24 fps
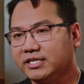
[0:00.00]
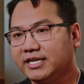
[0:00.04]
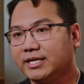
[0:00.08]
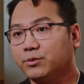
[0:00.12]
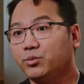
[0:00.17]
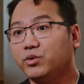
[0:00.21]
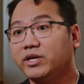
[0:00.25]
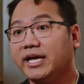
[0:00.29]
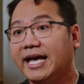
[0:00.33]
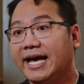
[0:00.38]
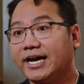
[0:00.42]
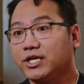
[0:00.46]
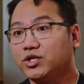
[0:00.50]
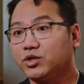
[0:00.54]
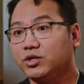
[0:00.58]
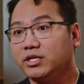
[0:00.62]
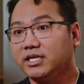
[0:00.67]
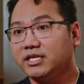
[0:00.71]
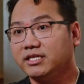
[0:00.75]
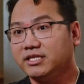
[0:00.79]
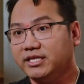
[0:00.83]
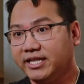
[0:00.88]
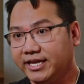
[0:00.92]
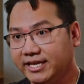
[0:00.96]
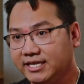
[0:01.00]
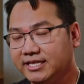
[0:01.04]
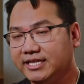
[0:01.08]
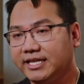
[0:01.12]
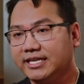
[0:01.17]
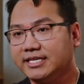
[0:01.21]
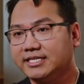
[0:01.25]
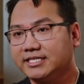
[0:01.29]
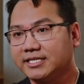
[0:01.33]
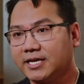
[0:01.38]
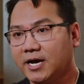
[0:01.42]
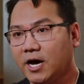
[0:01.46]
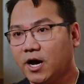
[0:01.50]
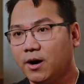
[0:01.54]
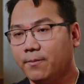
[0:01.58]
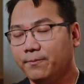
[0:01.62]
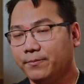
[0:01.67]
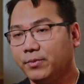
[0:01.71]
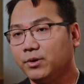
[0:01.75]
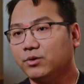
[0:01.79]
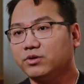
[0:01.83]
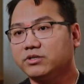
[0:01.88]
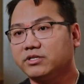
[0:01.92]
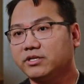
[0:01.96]
that we actually did this
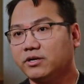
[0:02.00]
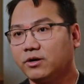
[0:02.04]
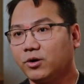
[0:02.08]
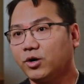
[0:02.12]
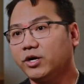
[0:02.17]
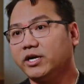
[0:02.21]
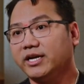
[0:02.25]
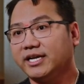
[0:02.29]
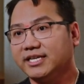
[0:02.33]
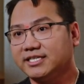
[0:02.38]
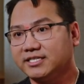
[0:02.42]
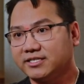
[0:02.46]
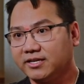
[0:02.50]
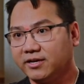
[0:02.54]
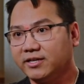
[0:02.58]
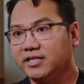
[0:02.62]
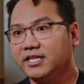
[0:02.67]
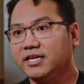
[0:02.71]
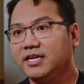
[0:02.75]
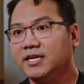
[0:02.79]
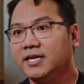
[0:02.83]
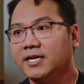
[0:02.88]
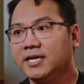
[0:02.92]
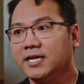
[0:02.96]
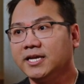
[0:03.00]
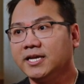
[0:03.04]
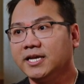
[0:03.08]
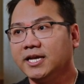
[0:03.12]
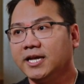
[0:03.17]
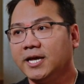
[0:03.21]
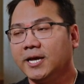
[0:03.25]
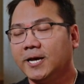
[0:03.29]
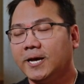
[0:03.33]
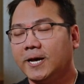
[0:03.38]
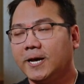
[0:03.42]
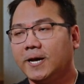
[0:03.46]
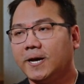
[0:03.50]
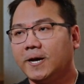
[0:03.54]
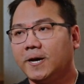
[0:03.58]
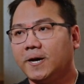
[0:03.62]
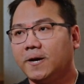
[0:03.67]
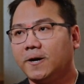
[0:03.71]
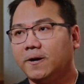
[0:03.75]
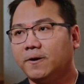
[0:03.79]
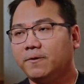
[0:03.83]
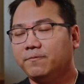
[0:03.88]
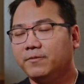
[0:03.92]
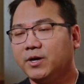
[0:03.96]
poster or this study,
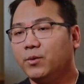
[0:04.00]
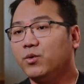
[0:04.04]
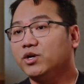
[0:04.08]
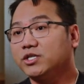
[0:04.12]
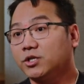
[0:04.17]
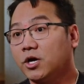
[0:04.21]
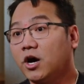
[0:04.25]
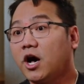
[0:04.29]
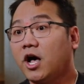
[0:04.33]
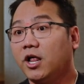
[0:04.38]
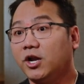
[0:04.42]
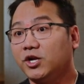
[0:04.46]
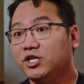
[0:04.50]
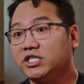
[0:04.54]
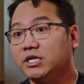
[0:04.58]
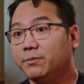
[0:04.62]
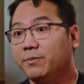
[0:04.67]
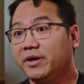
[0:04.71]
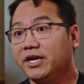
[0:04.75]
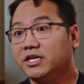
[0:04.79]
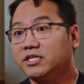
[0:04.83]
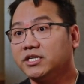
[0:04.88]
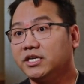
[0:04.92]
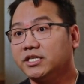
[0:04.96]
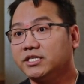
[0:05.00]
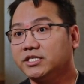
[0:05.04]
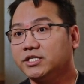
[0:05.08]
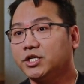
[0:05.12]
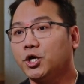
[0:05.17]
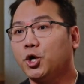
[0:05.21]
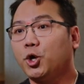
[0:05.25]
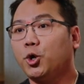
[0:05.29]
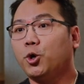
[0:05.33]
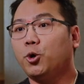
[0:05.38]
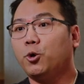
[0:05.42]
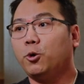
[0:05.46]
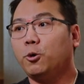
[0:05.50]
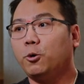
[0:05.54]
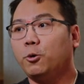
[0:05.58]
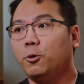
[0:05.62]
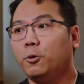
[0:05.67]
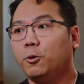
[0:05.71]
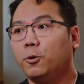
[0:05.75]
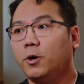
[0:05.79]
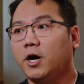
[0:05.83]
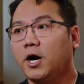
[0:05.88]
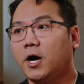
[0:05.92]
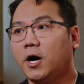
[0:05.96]
it was oncology patients.
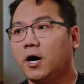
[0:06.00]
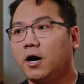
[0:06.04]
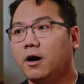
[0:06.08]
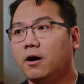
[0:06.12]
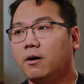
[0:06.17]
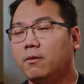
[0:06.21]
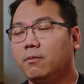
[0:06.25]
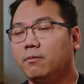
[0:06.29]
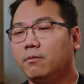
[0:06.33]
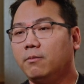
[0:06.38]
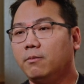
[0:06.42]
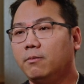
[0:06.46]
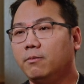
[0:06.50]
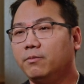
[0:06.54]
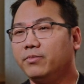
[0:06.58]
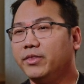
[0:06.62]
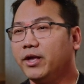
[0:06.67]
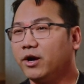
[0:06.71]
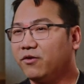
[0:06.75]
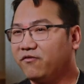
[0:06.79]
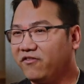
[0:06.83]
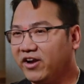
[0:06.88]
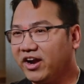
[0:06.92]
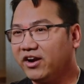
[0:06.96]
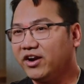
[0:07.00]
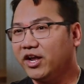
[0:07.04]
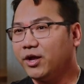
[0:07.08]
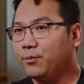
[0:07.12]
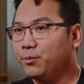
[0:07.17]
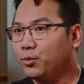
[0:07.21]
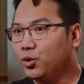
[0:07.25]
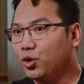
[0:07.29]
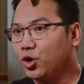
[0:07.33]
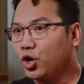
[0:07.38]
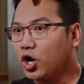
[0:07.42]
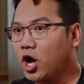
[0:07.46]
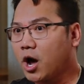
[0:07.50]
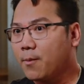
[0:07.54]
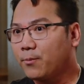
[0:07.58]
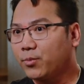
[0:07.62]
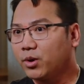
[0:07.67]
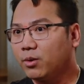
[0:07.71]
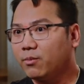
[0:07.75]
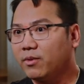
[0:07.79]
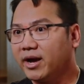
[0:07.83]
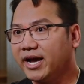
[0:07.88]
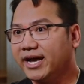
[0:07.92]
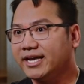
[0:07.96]
So they're very
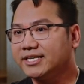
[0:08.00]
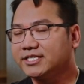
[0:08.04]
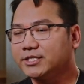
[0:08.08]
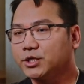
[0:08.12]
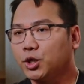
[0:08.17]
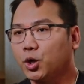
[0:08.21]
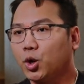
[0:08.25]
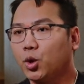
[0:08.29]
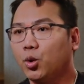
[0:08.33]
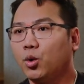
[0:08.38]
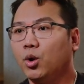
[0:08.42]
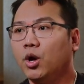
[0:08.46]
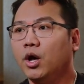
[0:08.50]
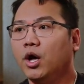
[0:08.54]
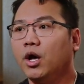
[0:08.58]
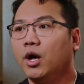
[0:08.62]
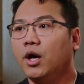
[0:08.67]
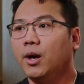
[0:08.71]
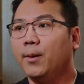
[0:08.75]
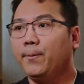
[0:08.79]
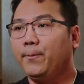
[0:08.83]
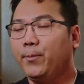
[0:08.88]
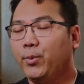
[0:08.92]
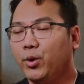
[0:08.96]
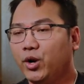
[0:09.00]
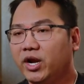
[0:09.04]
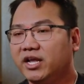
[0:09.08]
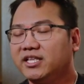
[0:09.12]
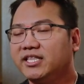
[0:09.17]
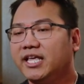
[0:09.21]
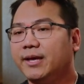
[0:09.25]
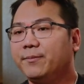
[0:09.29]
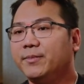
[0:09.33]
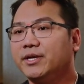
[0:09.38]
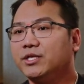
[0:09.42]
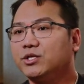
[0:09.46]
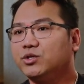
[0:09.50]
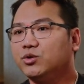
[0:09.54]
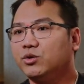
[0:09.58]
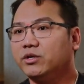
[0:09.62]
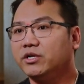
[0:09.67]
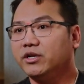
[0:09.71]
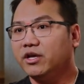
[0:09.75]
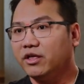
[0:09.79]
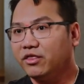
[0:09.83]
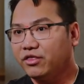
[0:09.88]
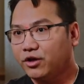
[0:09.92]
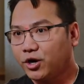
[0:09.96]
immunocompromised. So putting them into
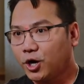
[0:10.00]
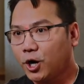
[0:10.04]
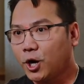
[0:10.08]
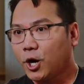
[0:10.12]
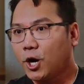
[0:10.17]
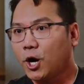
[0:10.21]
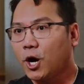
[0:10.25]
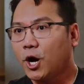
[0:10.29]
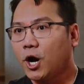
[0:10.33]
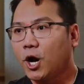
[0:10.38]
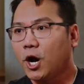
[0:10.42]
another